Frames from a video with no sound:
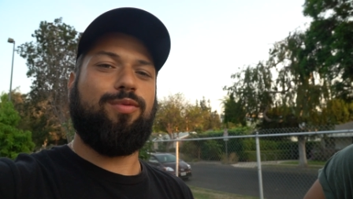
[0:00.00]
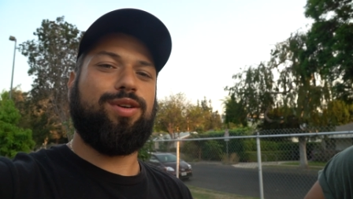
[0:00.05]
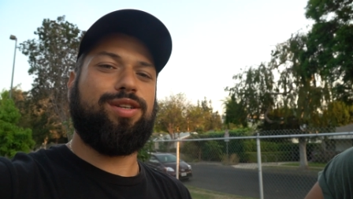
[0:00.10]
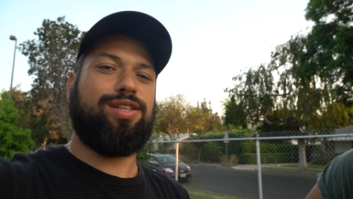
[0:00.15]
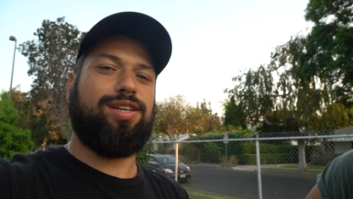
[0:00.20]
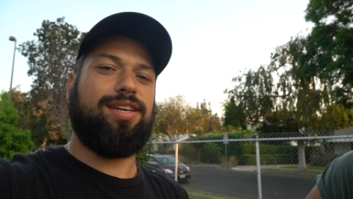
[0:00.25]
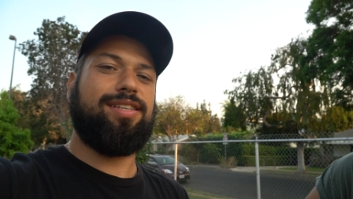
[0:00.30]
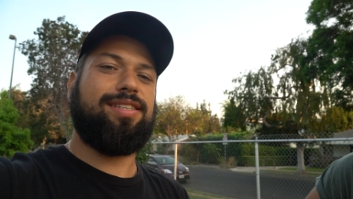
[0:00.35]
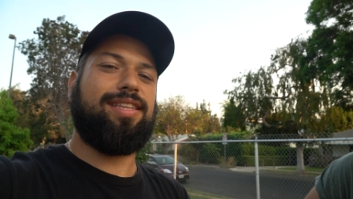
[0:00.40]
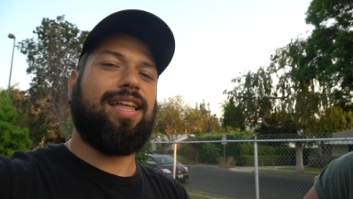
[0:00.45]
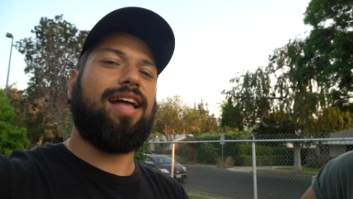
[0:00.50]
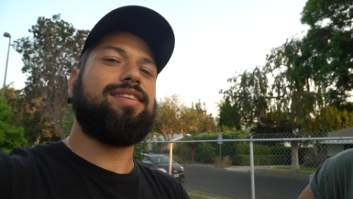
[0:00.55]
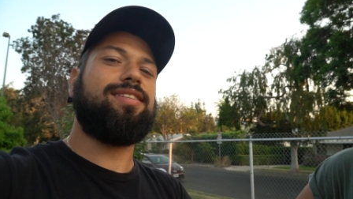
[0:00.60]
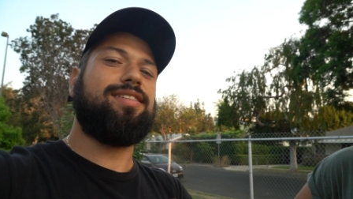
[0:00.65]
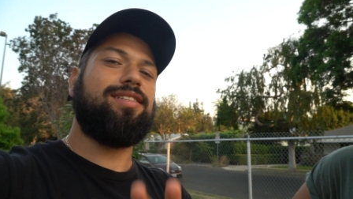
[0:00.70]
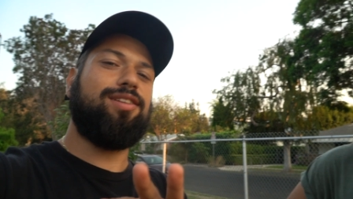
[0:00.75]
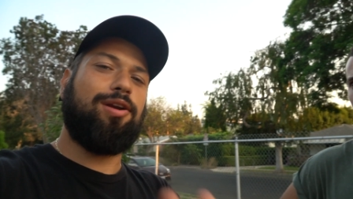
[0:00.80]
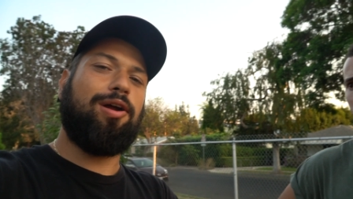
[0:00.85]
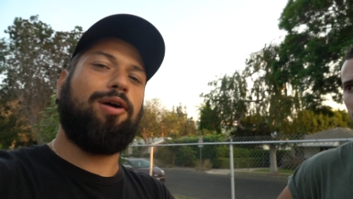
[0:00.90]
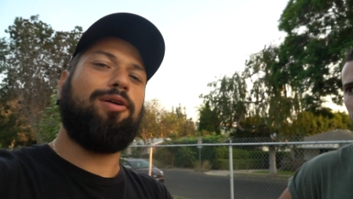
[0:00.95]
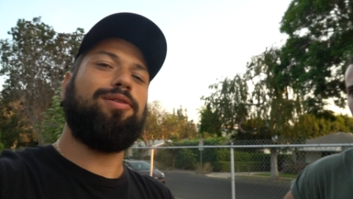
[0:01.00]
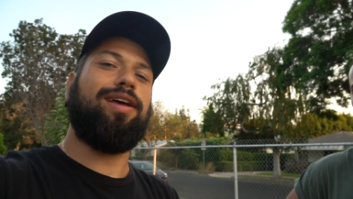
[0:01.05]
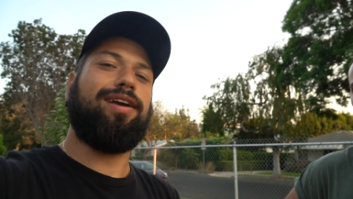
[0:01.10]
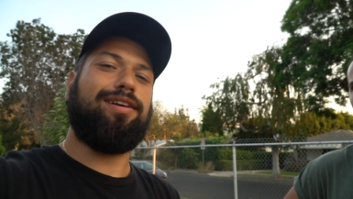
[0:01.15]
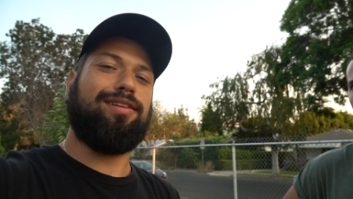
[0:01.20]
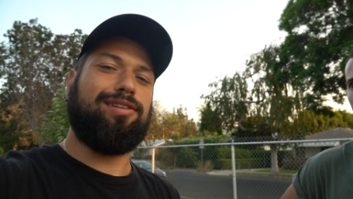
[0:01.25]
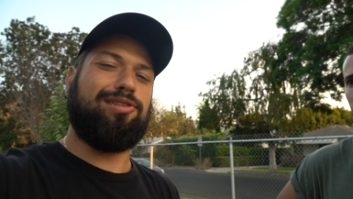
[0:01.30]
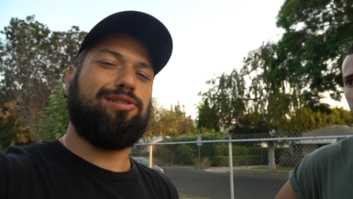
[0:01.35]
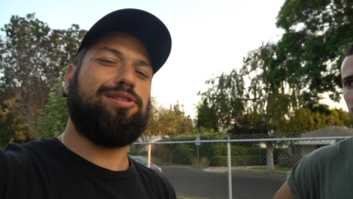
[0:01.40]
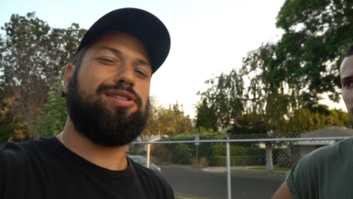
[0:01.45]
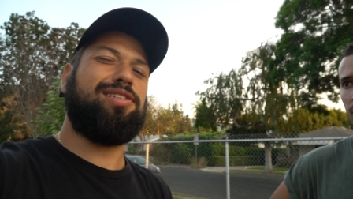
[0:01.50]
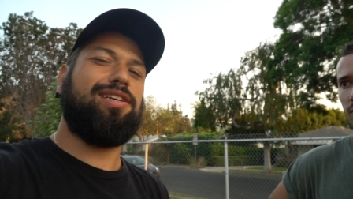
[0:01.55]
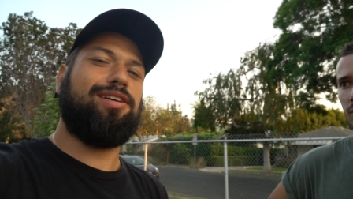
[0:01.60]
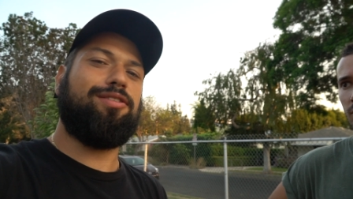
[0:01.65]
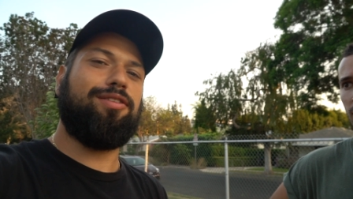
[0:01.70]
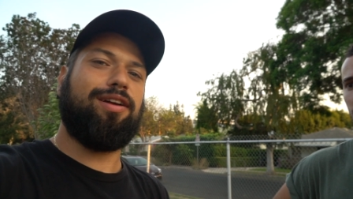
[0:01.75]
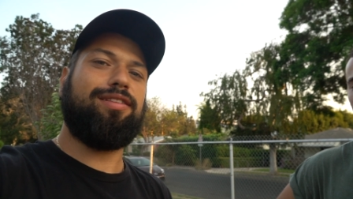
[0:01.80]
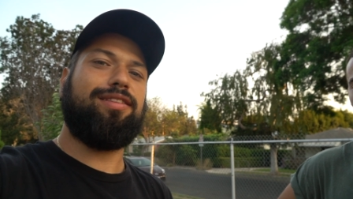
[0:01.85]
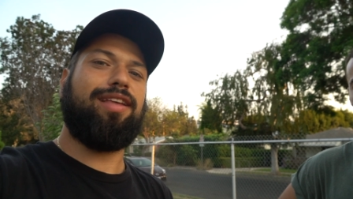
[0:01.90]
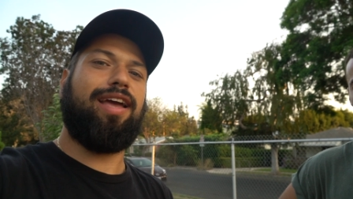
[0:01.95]
which is, that's, you know, like a little
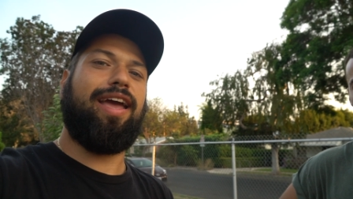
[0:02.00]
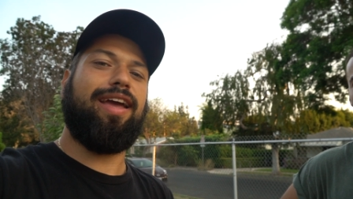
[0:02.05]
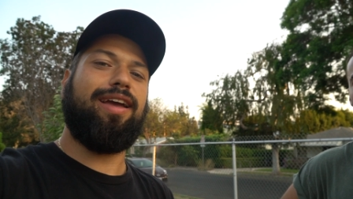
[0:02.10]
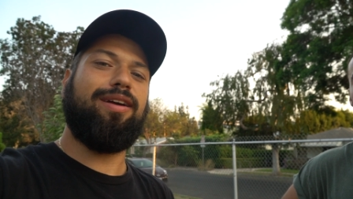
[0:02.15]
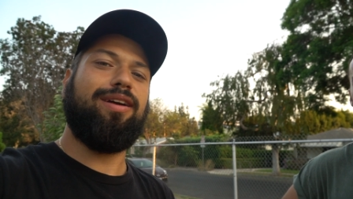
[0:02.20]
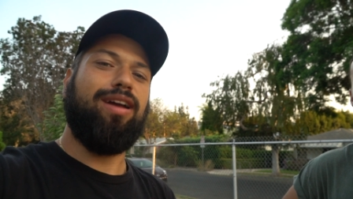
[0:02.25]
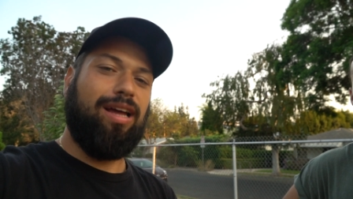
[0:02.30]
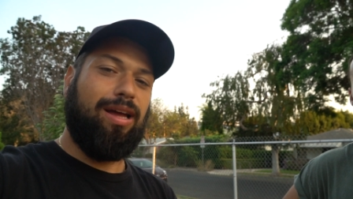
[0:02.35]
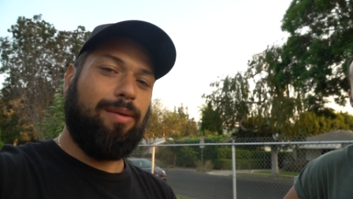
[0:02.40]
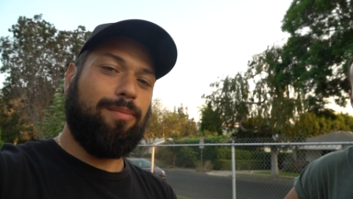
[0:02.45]
secret thing,